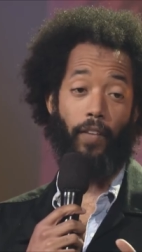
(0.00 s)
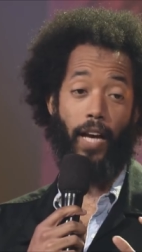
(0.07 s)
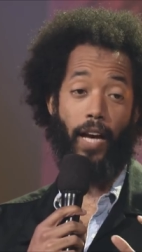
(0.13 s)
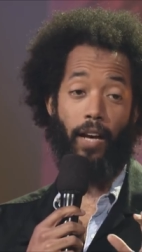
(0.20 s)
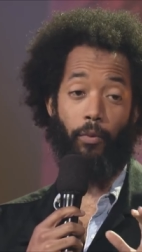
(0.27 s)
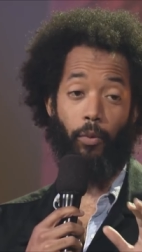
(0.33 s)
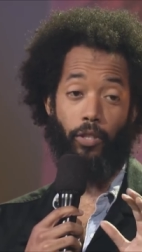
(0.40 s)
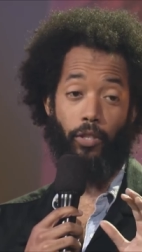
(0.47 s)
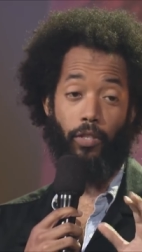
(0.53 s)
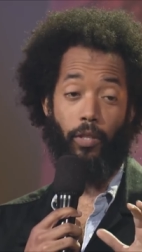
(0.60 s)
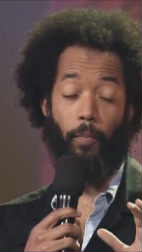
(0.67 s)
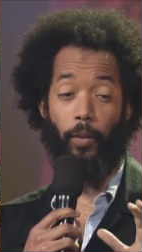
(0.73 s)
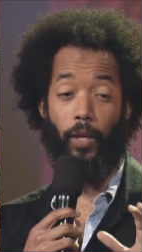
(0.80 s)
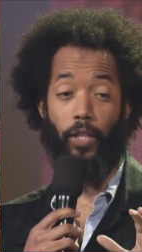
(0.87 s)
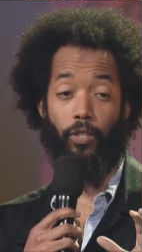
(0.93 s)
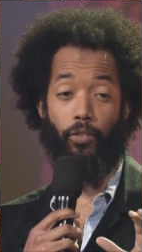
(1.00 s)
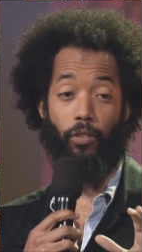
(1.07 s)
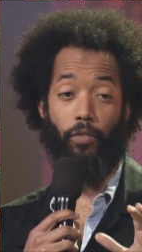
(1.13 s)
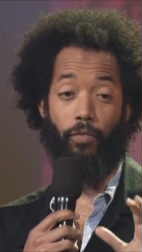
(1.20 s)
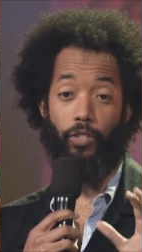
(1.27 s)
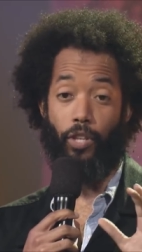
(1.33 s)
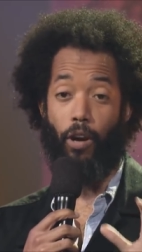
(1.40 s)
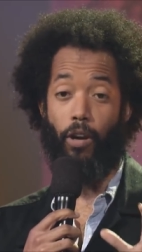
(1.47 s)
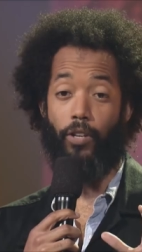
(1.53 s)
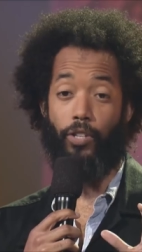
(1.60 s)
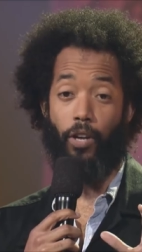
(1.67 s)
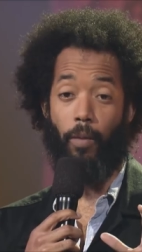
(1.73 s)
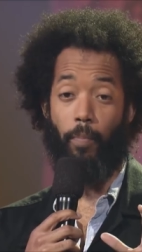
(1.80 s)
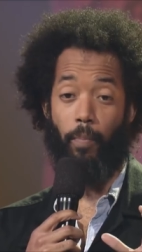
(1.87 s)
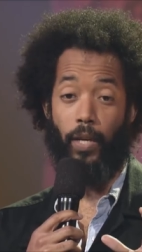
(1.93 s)
flag were just a picture of Jar
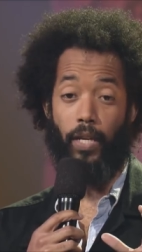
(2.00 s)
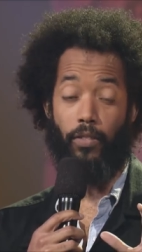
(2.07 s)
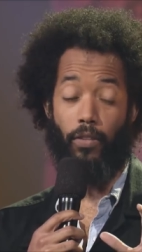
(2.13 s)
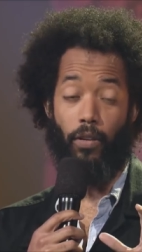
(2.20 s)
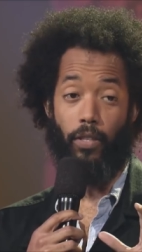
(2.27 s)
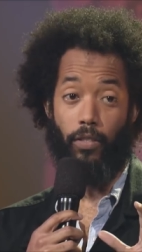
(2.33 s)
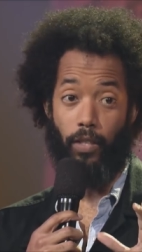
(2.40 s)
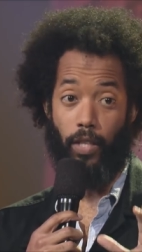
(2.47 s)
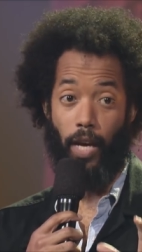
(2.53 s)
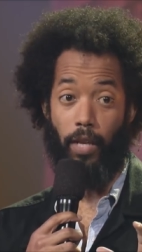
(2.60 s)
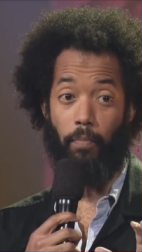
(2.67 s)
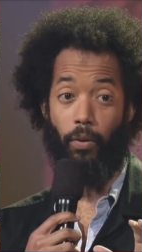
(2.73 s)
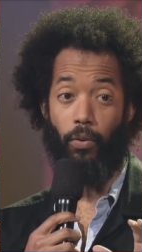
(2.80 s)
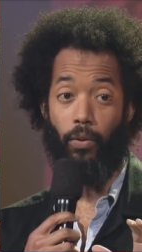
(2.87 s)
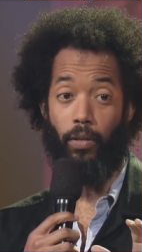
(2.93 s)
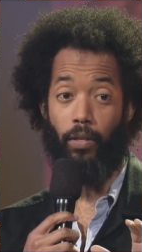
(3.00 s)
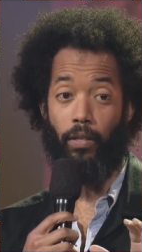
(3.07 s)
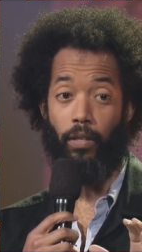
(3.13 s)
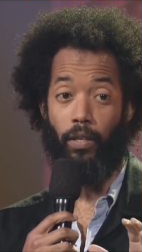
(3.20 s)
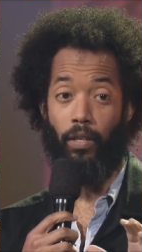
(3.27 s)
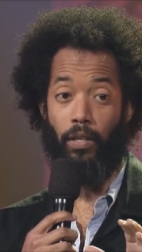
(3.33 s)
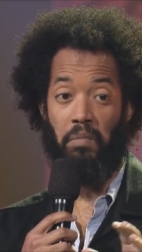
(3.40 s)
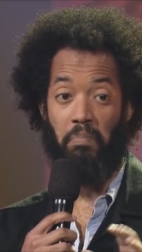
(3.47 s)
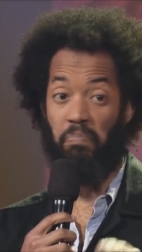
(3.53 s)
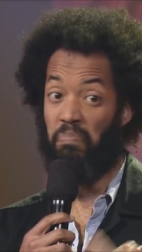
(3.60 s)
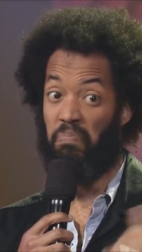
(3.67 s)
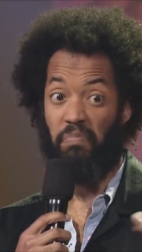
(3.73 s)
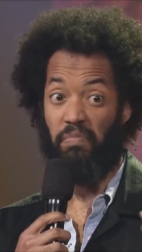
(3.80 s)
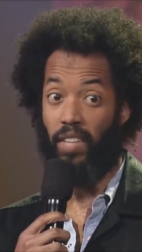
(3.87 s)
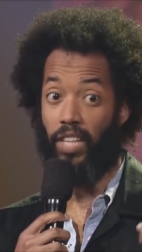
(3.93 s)
Jar Binks on a skateboard,
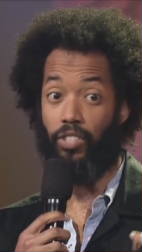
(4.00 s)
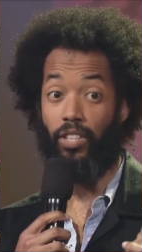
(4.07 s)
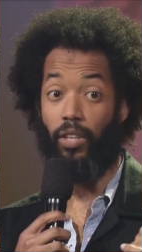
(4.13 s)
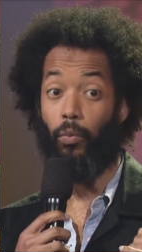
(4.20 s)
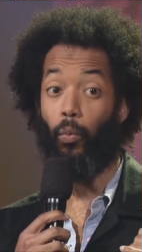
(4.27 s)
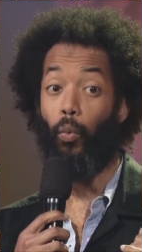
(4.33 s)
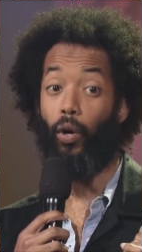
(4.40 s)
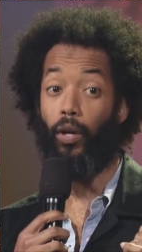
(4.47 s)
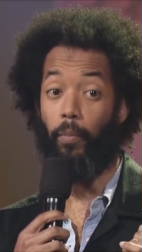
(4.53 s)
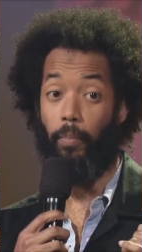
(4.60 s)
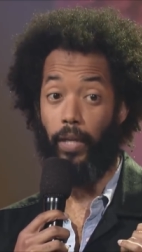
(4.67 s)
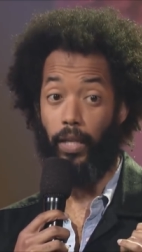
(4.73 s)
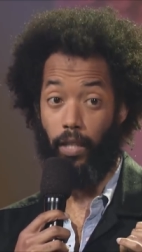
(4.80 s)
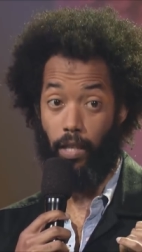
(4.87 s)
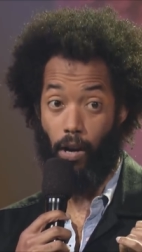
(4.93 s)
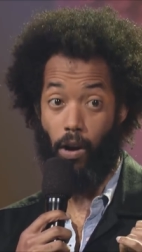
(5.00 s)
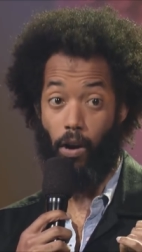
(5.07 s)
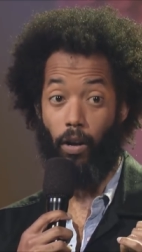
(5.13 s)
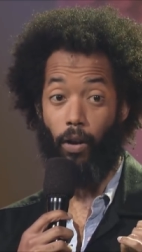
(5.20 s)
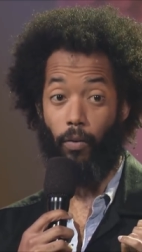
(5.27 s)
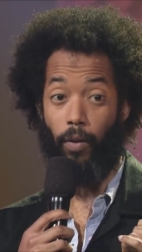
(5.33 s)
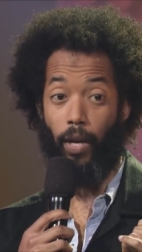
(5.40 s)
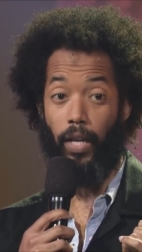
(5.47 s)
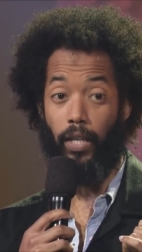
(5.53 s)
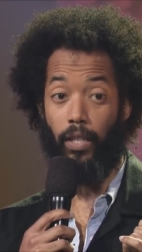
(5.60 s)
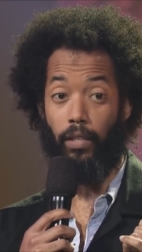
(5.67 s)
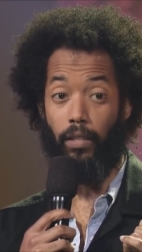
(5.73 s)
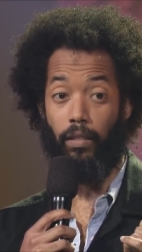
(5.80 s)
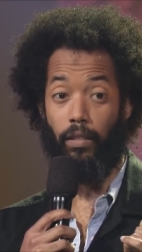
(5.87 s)
that shit would have been gone already.